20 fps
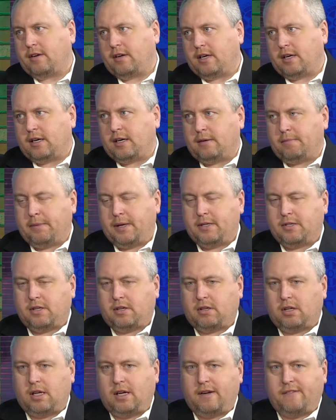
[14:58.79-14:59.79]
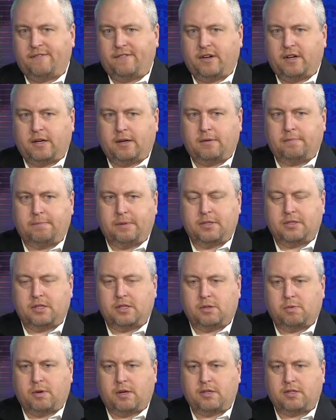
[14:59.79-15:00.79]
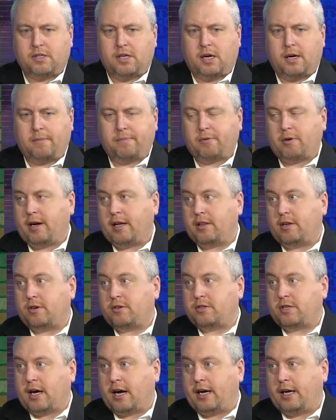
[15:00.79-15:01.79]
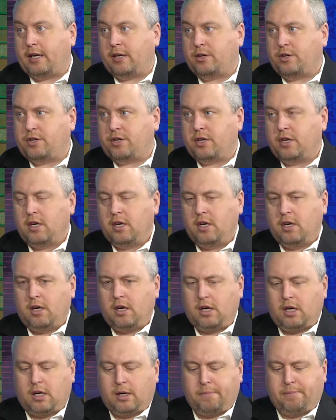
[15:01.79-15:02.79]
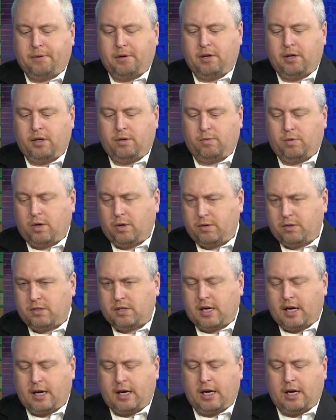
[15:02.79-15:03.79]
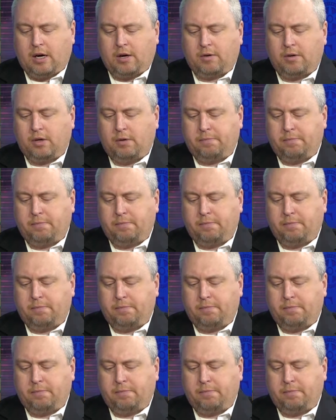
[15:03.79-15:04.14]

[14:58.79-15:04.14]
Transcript: Uh, basically, if a business wants to upgrade their signage, uh, put new road sign out, new